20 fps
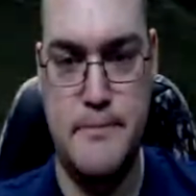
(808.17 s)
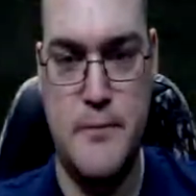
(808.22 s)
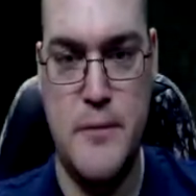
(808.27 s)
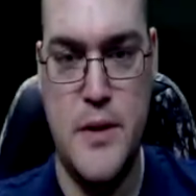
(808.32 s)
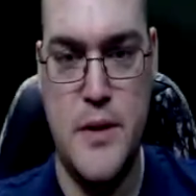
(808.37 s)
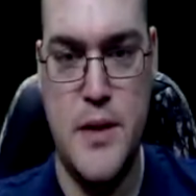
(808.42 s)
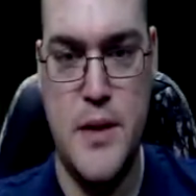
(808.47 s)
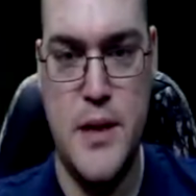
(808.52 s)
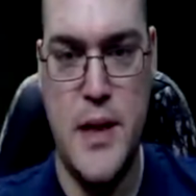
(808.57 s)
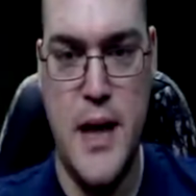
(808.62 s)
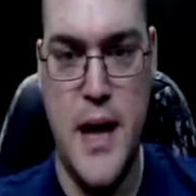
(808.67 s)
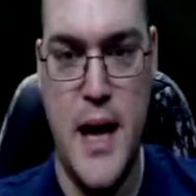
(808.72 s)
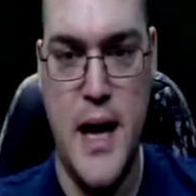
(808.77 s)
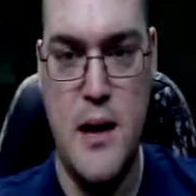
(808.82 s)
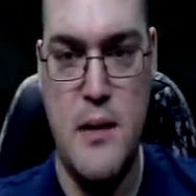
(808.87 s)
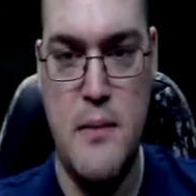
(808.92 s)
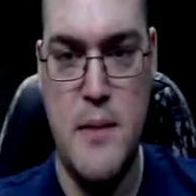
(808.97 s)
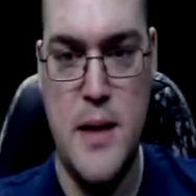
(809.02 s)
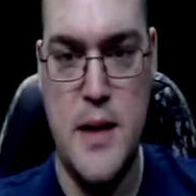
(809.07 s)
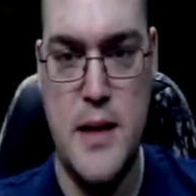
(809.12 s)
The
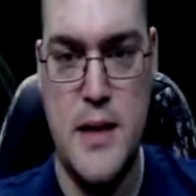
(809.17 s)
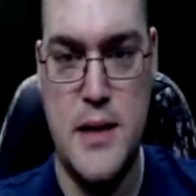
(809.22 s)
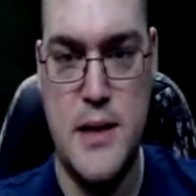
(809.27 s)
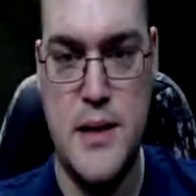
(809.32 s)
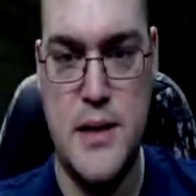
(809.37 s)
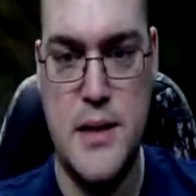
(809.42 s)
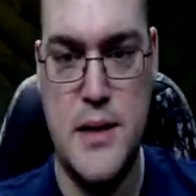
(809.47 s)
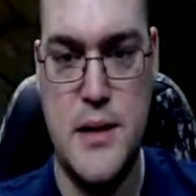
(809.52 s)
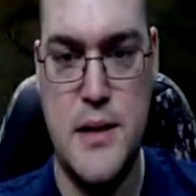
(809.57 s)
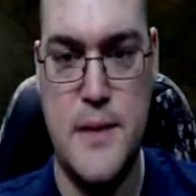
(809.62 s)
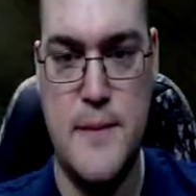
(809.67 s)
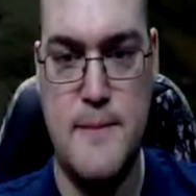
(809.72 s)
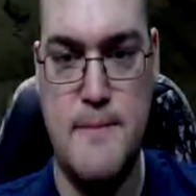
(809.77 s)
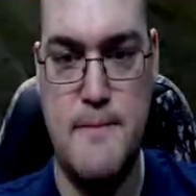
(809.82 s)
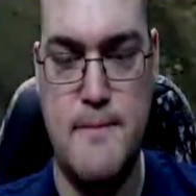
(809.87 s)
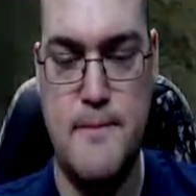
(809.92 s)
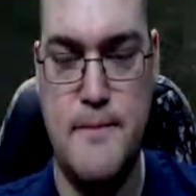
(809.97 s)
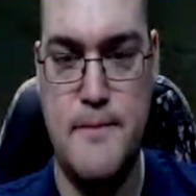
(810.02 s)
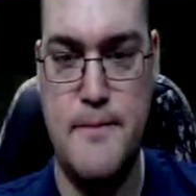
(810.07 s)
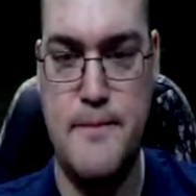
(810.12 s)
game is
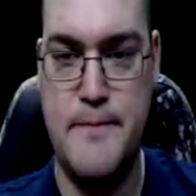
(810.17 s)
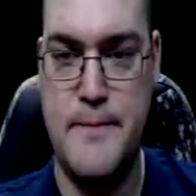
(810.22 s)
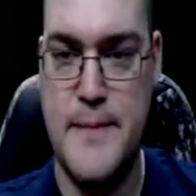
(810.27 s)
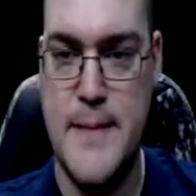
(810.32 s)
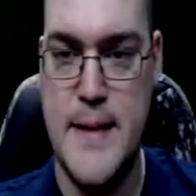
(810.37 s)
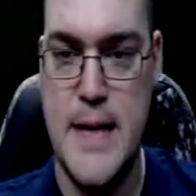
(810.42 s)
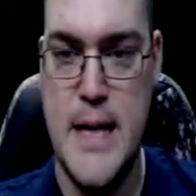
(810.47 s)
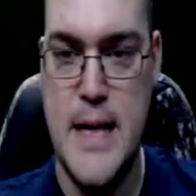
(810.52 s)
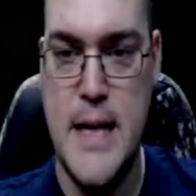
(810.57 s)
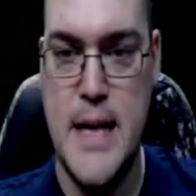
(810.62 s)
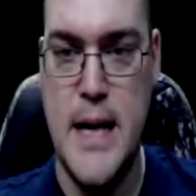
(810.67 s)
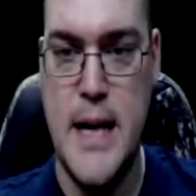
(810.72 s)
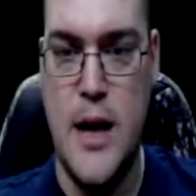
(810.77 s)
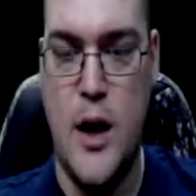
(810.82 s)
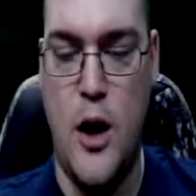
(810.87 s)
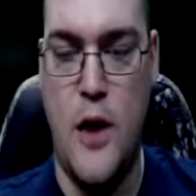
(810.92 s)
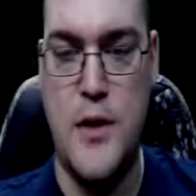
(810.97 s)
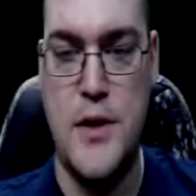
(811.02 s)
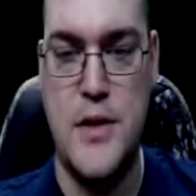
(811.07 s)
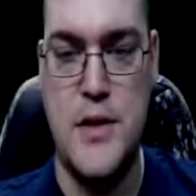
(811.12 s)

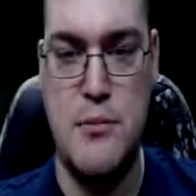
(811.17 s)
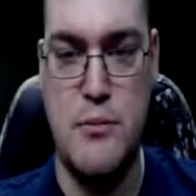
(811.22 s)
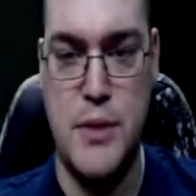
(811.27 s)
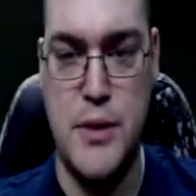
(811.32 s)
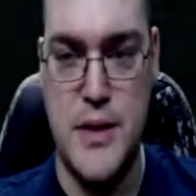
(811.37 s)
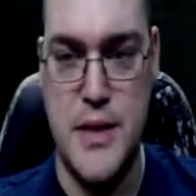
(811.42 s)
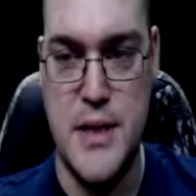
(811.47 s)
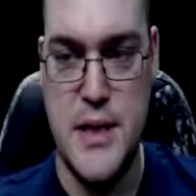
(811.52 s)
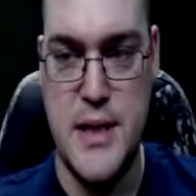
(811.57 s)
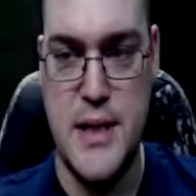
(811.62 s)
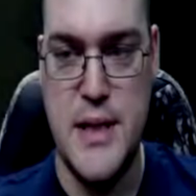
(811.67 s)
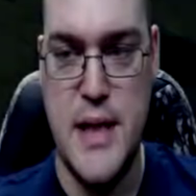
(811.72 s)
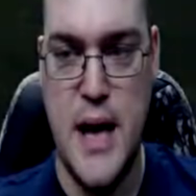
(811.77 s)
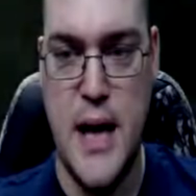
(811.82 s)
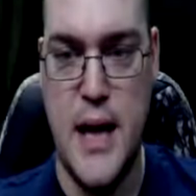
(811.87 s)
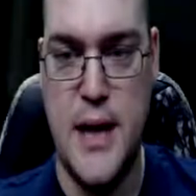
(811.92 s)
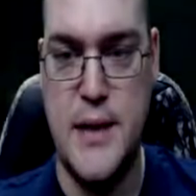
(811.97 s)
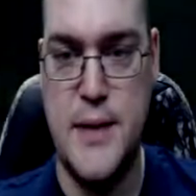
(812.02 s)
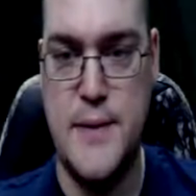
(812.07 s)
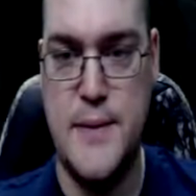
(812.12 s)
on the simplistic
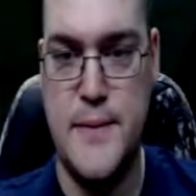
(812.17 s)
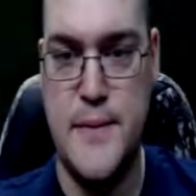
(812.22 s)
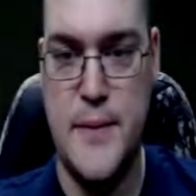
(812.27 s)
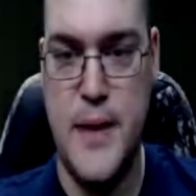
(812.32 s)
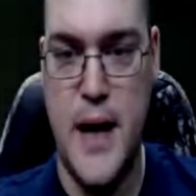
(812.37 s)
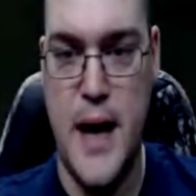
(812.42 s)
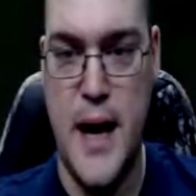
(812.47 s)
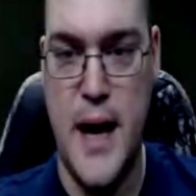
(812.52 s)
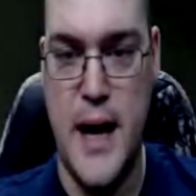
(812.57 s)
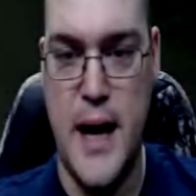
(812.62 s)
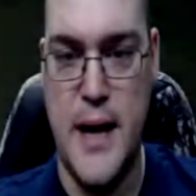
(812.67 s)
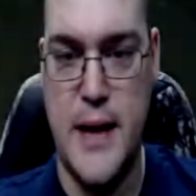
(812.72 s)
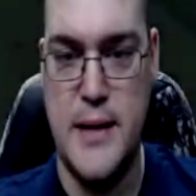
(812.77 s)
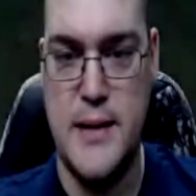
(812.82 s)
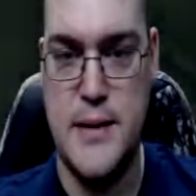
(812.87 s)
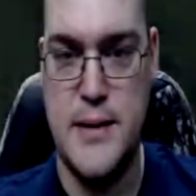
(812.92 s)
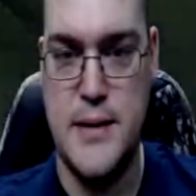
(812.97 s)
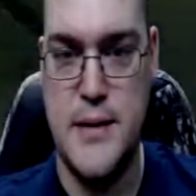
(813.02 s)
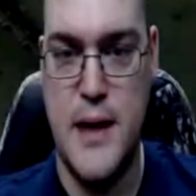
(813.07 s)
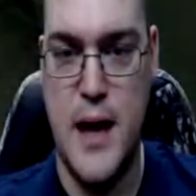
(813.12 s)
side,
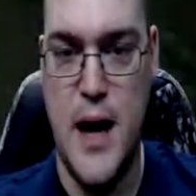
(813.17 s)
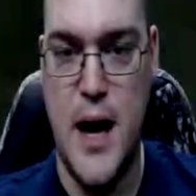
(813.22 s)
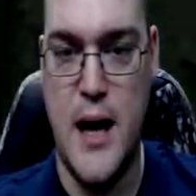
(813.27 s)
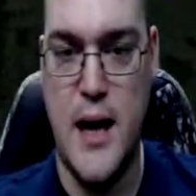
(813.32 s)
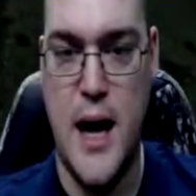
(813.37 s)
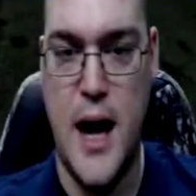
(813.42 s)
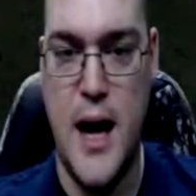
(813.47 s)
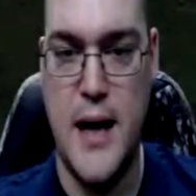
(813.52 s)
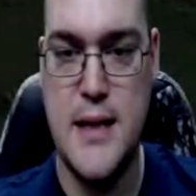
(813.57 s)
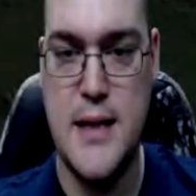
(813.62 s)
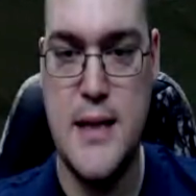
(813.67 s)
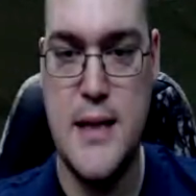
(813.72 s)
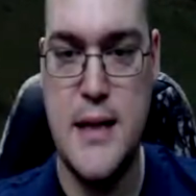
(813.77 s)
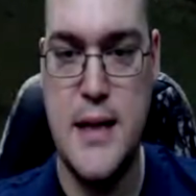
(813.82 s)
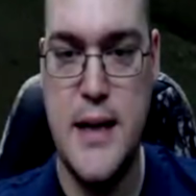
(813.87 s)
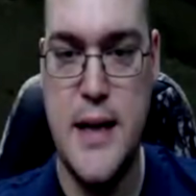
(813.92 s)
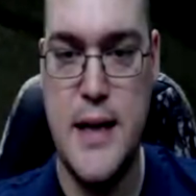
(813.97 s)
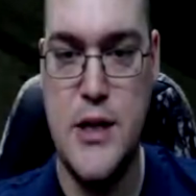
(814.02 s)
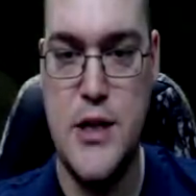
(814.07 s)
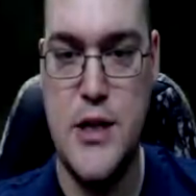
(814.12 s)
and
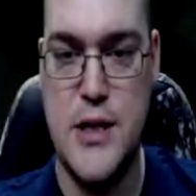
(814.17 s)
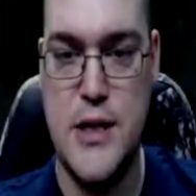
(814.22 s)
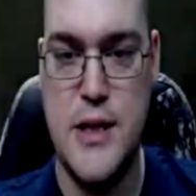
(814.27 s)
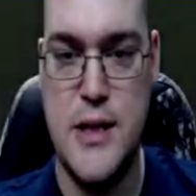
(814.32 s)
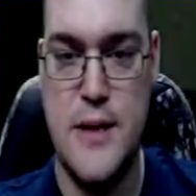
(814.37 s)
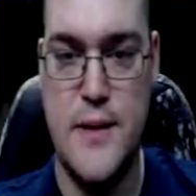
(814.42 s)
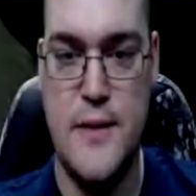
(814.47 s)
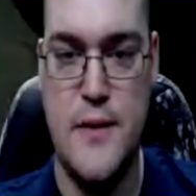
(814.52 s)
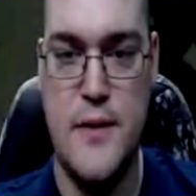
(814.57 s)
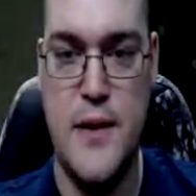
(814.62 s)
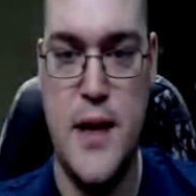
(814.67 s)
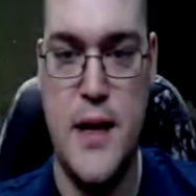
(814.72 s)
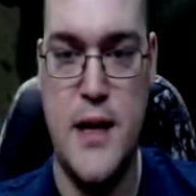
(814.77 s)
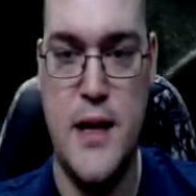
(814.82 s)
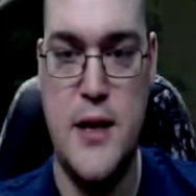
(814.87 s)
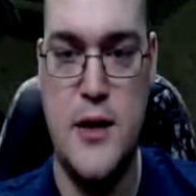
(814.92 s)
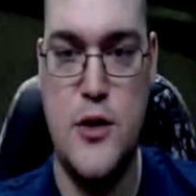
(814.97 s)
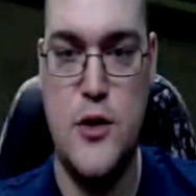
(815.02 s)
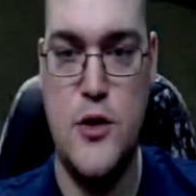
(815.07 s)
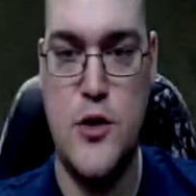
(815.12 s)
honestly, they
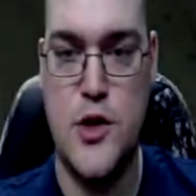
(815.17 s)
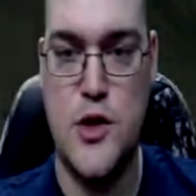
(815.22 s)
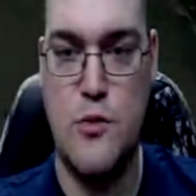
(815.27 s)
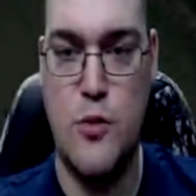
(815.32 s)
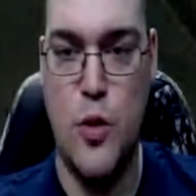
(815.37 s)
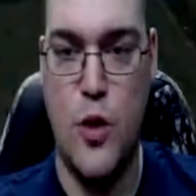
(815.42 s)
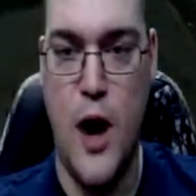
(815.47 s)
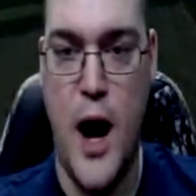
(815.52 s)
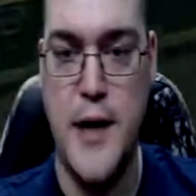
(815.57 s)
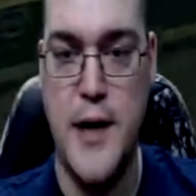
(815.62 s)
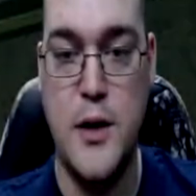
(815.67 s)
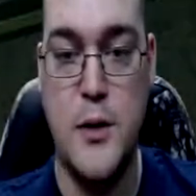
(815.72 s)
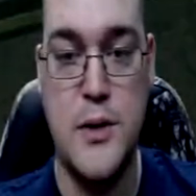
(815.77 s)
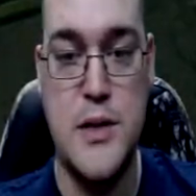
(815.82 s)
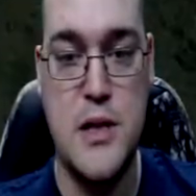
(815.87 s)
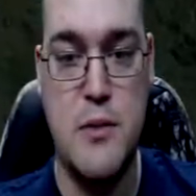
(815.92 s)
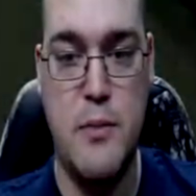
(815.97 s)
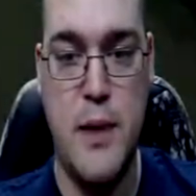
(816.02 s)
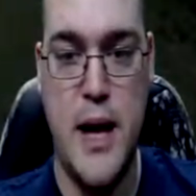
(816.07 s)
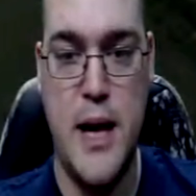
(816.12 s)
need to do some more. I know it's
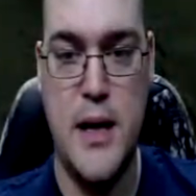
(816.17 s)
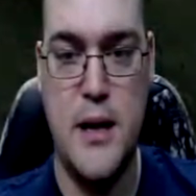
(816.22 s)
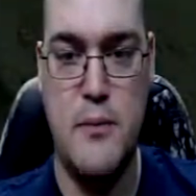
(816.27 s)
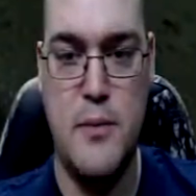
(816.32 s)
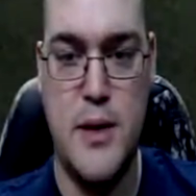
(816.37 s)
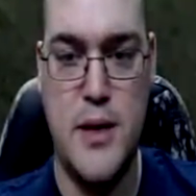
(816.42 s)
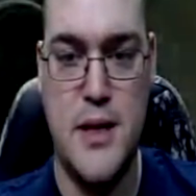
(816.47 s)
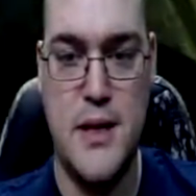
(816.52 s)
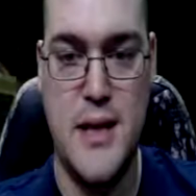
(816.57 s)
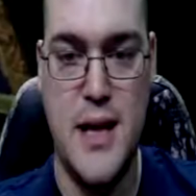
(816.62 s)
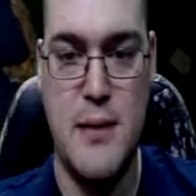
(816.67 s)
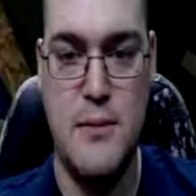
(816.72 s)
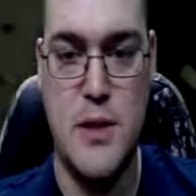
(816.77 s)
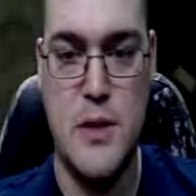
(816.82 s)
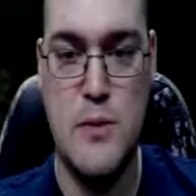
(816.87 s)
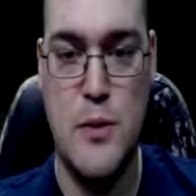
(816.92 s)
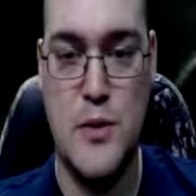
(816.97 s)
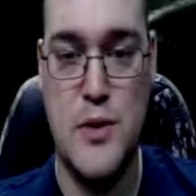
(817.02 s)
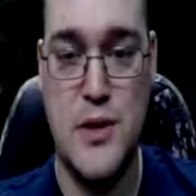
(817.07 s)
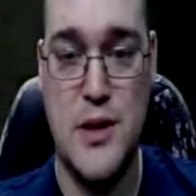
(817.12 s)
the beta, but this game is
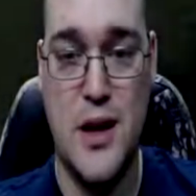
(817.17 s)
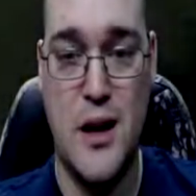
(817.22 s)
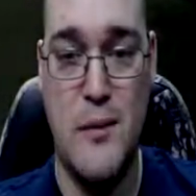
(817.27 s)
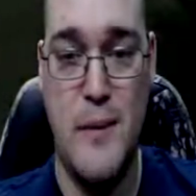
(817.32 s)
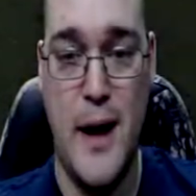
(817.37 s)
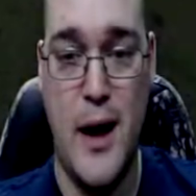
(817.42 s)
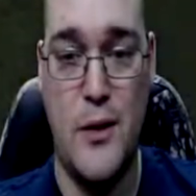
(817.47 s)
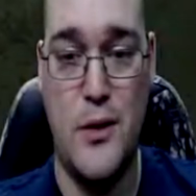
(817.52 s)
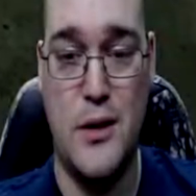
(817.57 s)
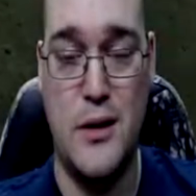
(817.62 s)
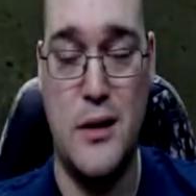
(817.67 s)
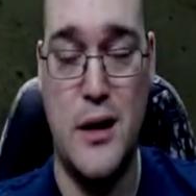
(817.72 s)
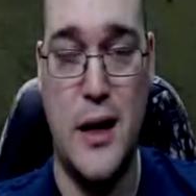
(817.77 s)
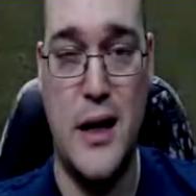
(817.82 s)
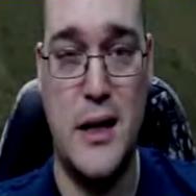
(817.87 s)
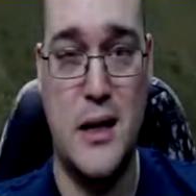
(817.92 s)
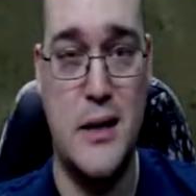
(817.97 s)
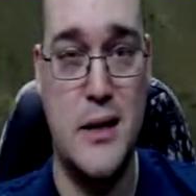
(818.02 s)
supposed to come out in like